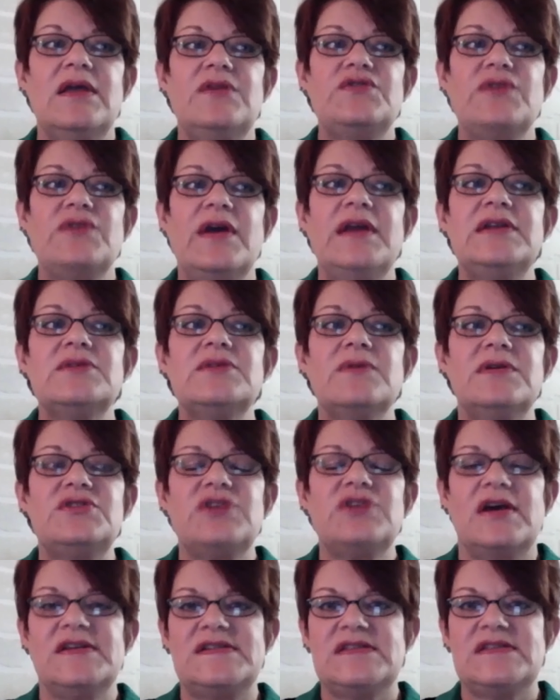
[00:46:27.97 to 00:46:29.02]
trying to
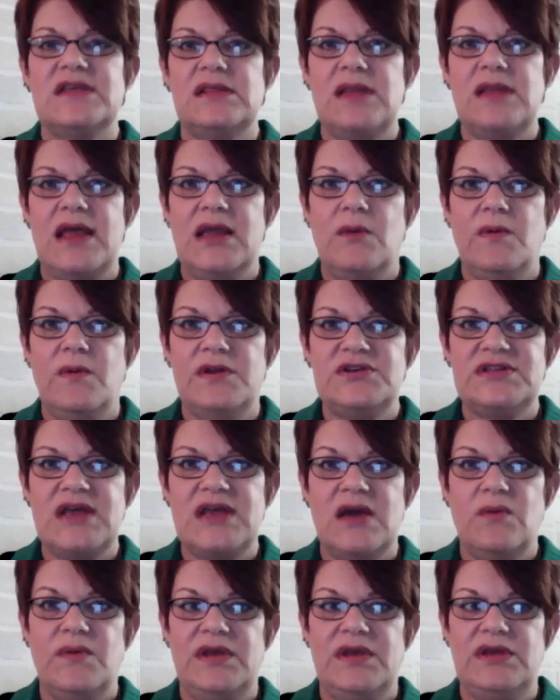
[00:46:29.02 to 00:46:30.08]
adjust the language
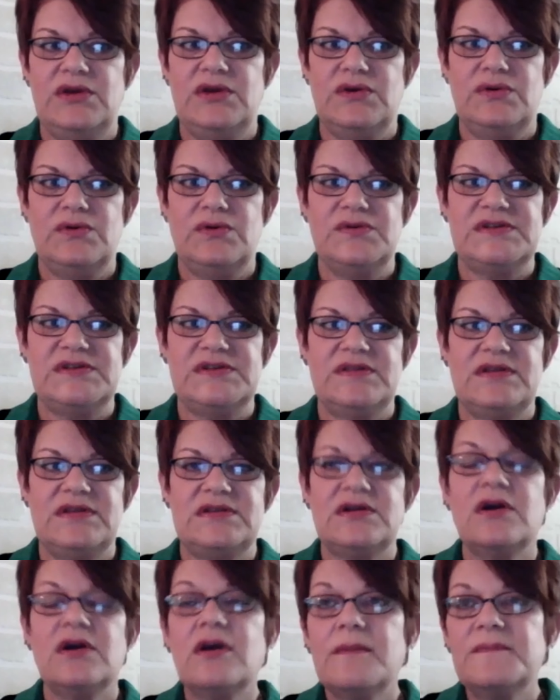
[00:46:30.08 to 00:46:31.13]
that we use and the
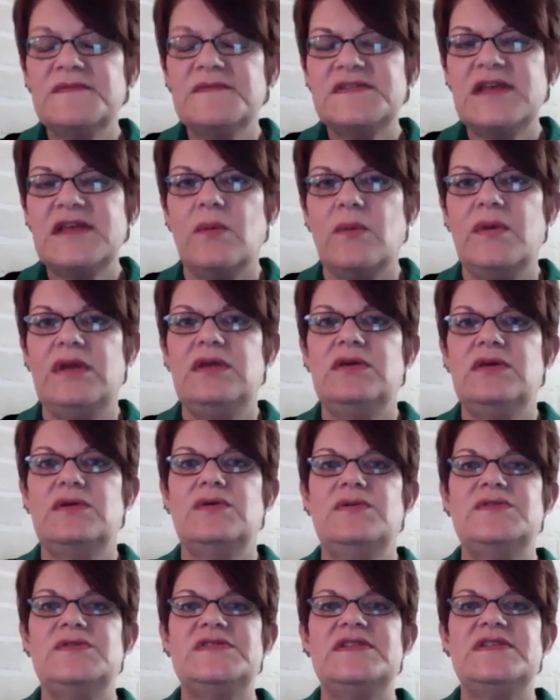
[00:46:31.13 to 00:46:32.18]
terms that we
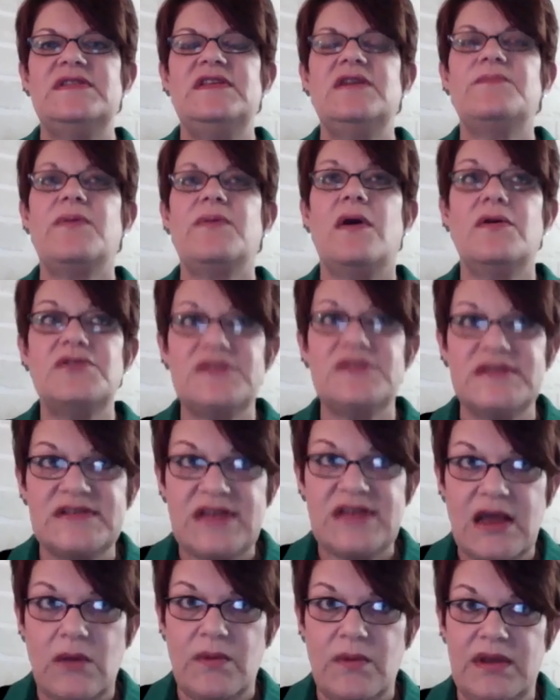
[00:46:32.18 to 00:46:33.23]
use and the approaches
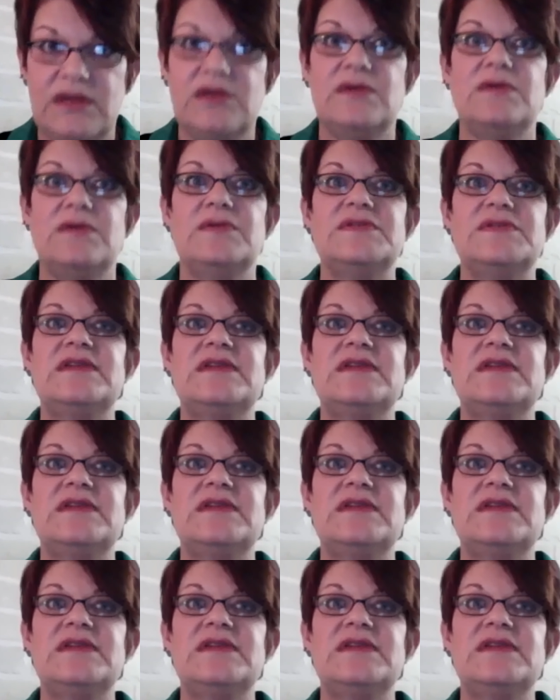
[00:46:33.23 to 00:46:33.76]
that we used.